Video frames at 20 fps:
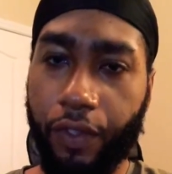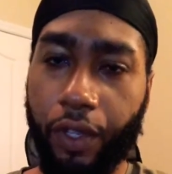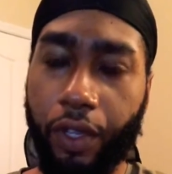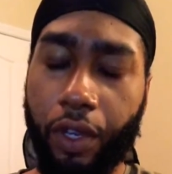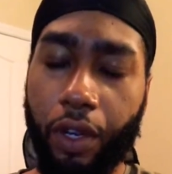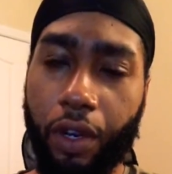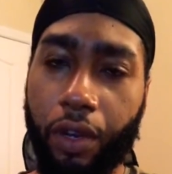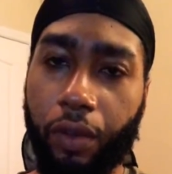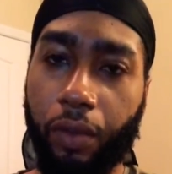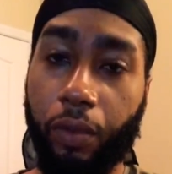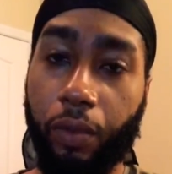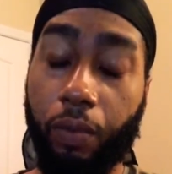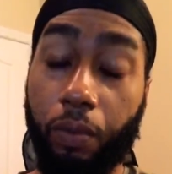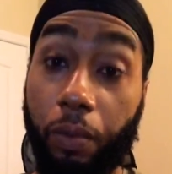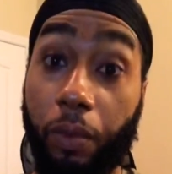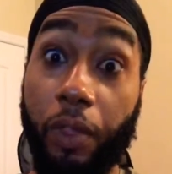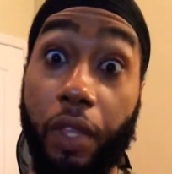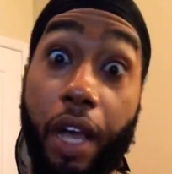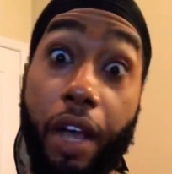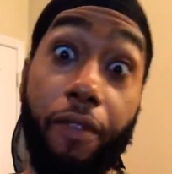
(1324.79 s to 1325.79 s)
to your
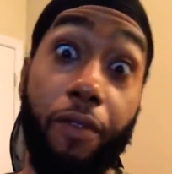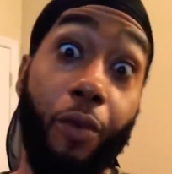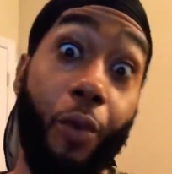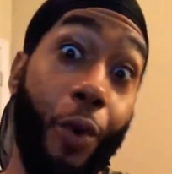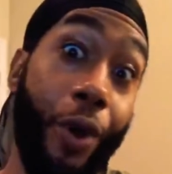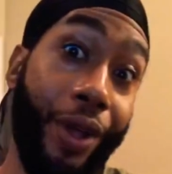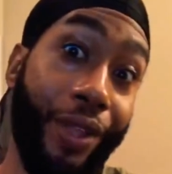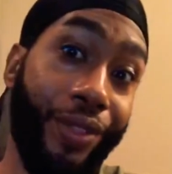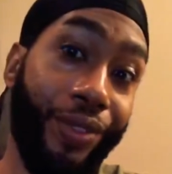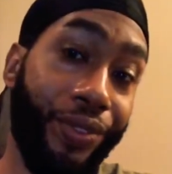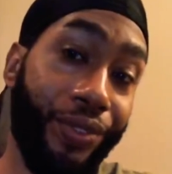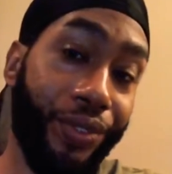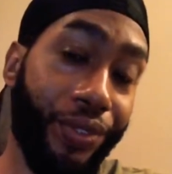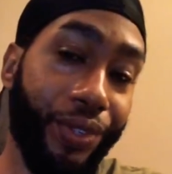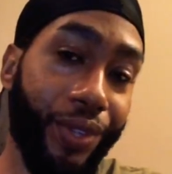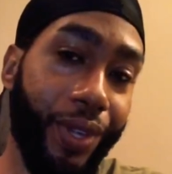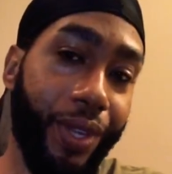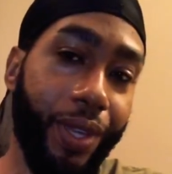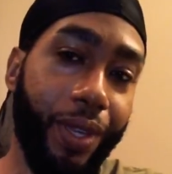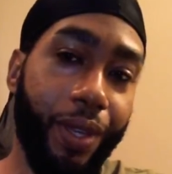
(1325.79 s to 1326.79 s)
loved
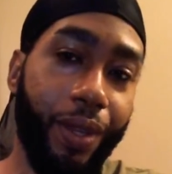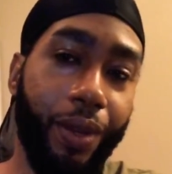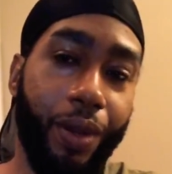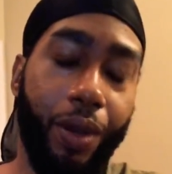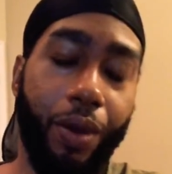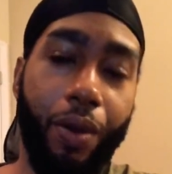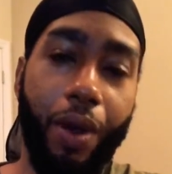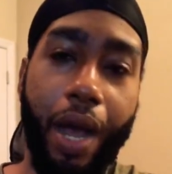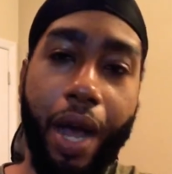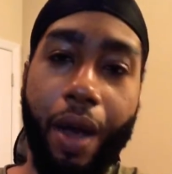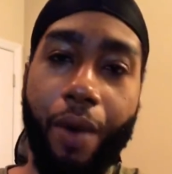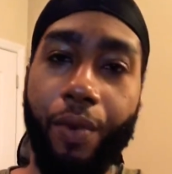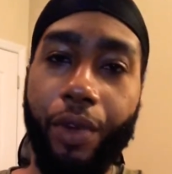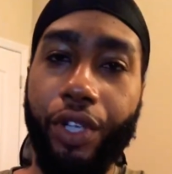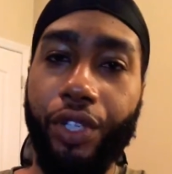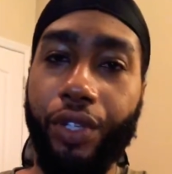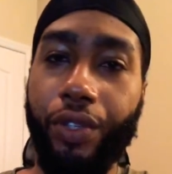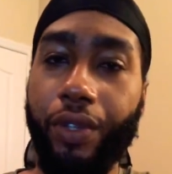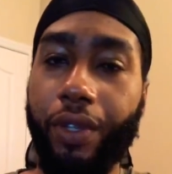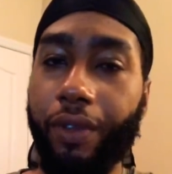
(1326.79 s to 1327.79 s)
ones? How
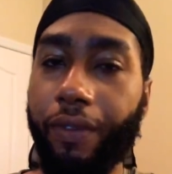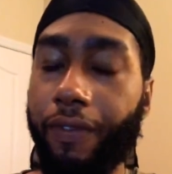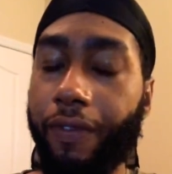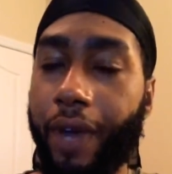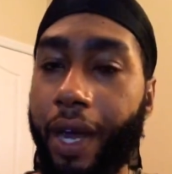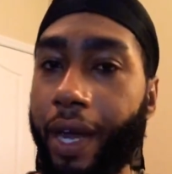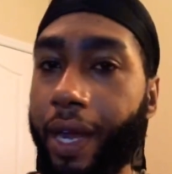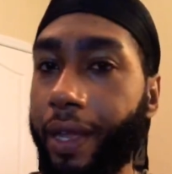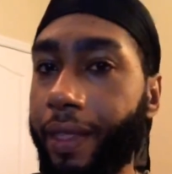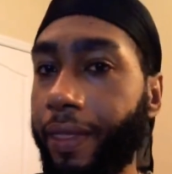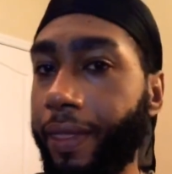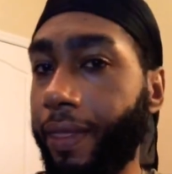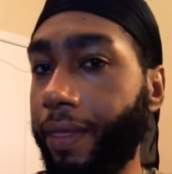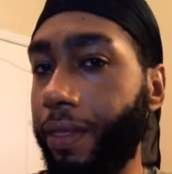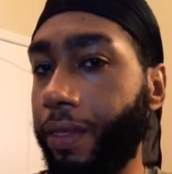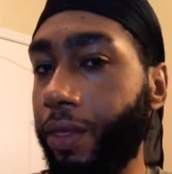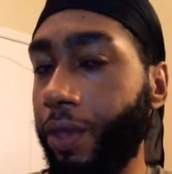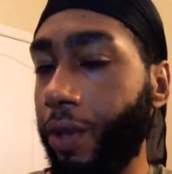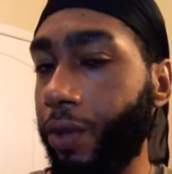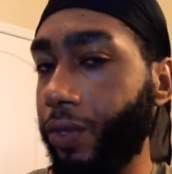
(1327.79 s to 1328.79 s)
would you define
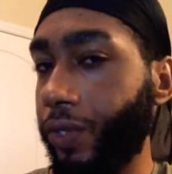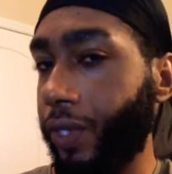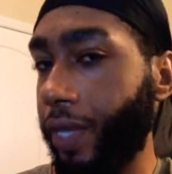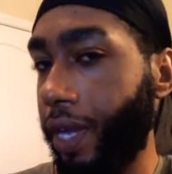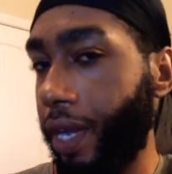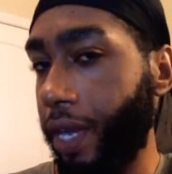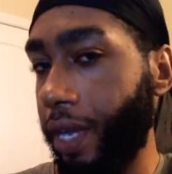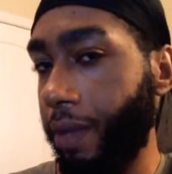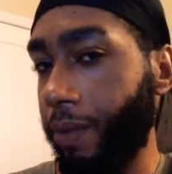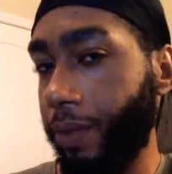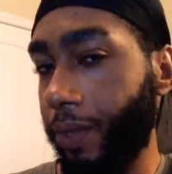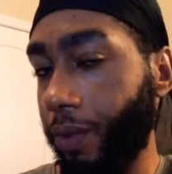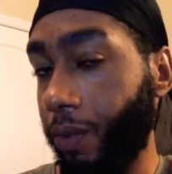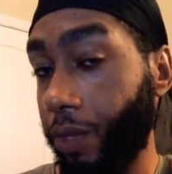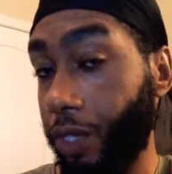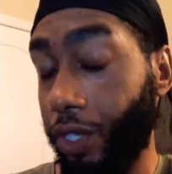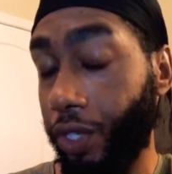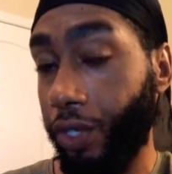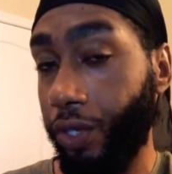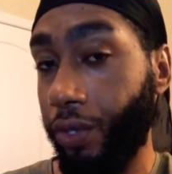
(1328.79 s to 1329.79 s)
those times?
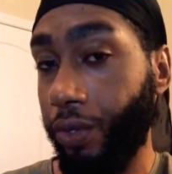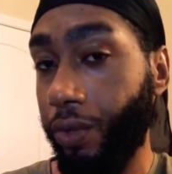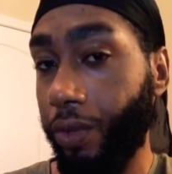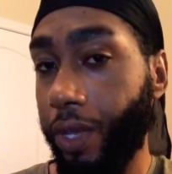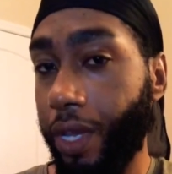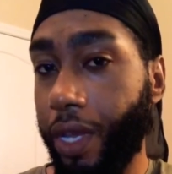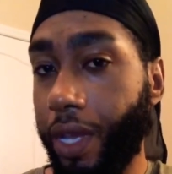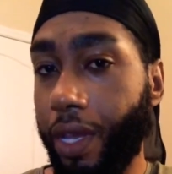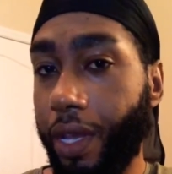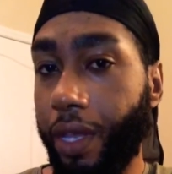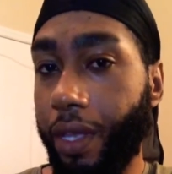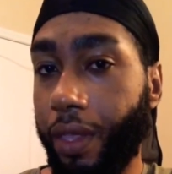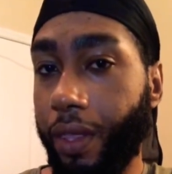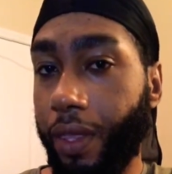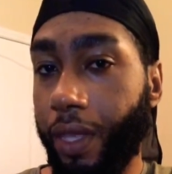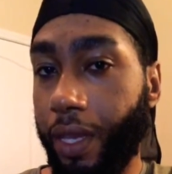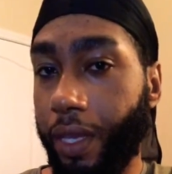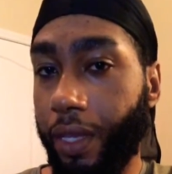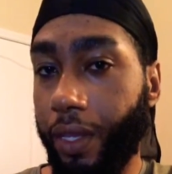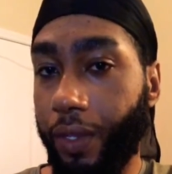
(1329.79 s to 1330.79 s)
Would you
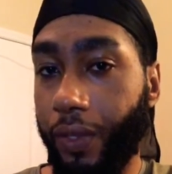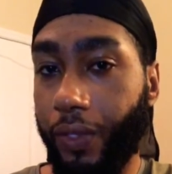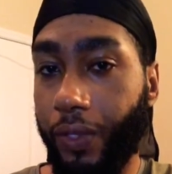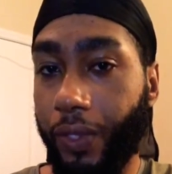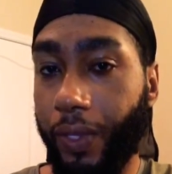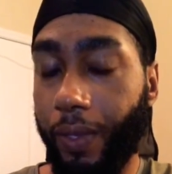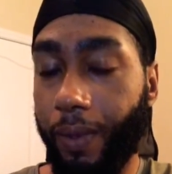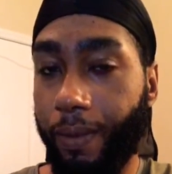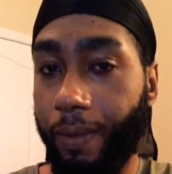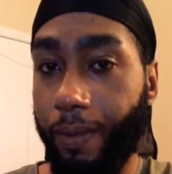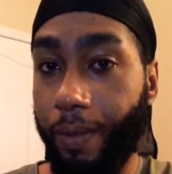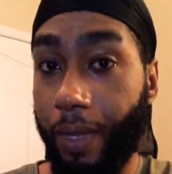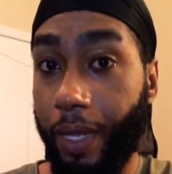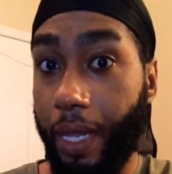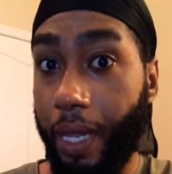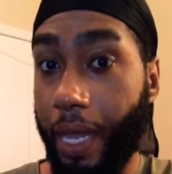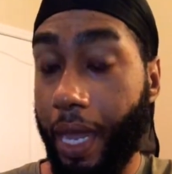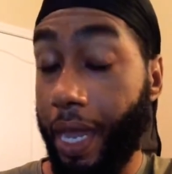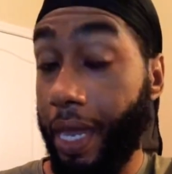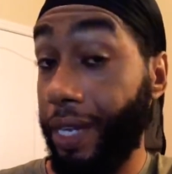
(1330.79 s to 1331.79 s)
think is
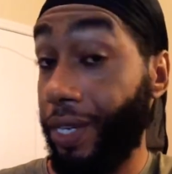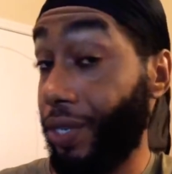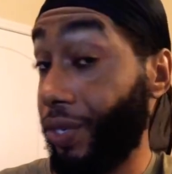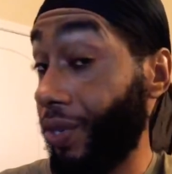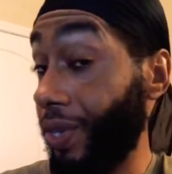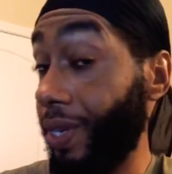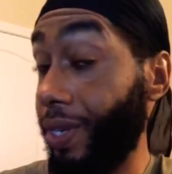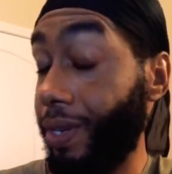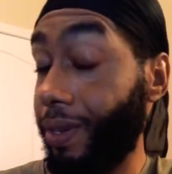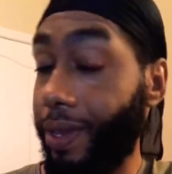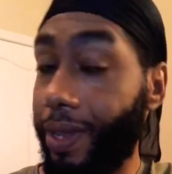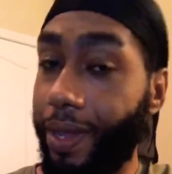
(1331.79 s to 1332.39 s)
hatred?